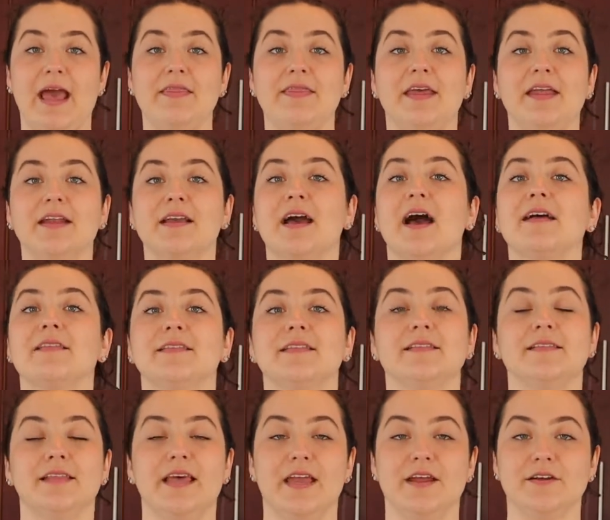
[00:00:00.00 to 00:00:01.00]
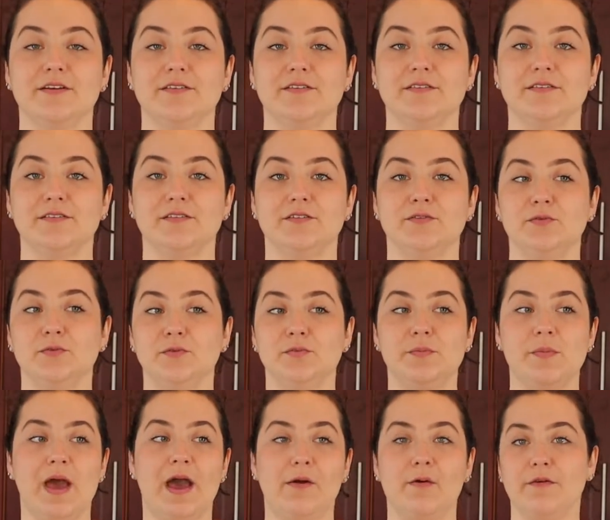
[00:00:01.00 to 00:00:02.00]
and then cut the layers to
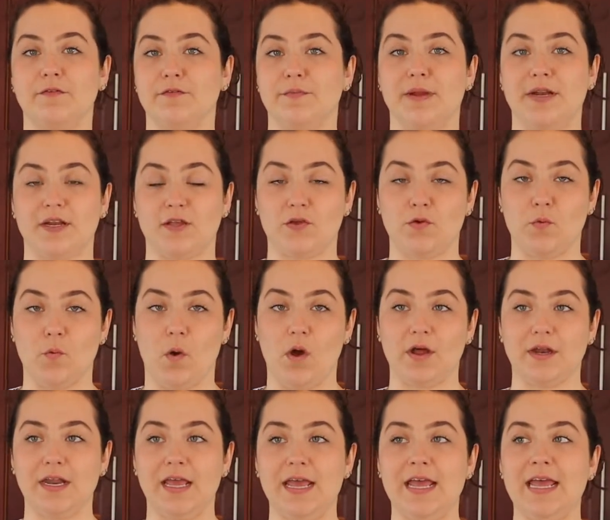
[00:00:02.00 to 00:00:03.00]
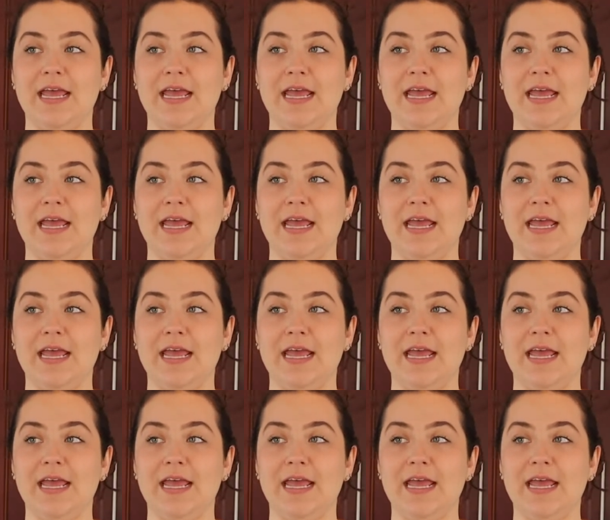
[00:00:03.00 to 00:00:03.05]
however many you want.